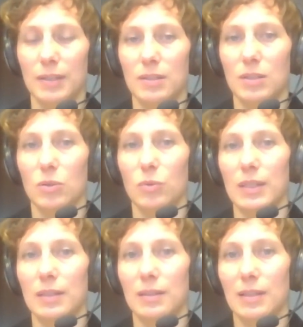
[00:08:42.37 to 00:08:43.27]
So
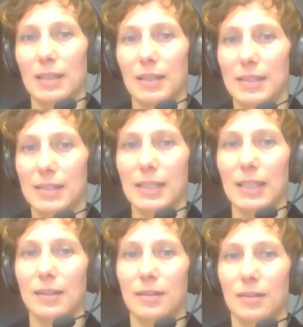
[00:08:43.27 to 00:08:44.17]
we clearly see
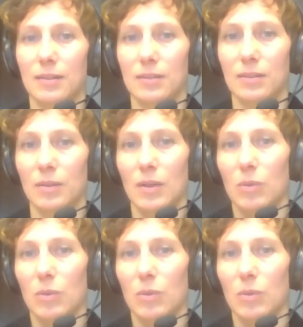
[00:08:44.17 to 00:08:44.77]
that there's a